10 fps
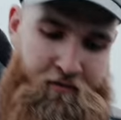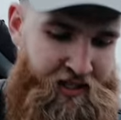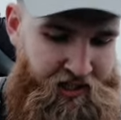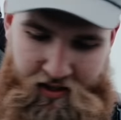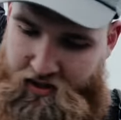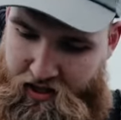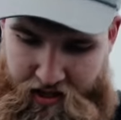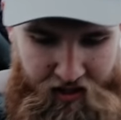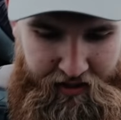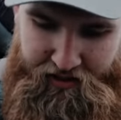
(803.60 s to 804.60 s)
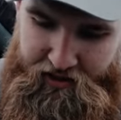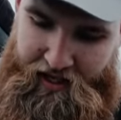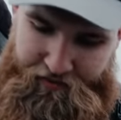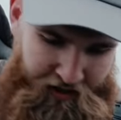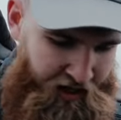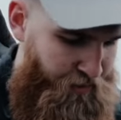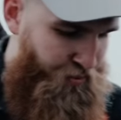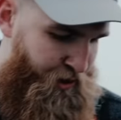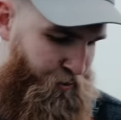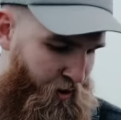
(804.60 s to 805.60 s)
fish. This is definitely a
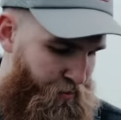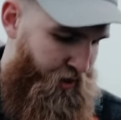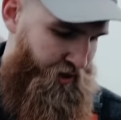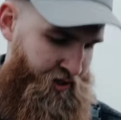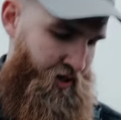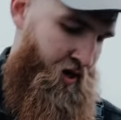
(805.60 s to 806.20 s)
pre-spawn perch.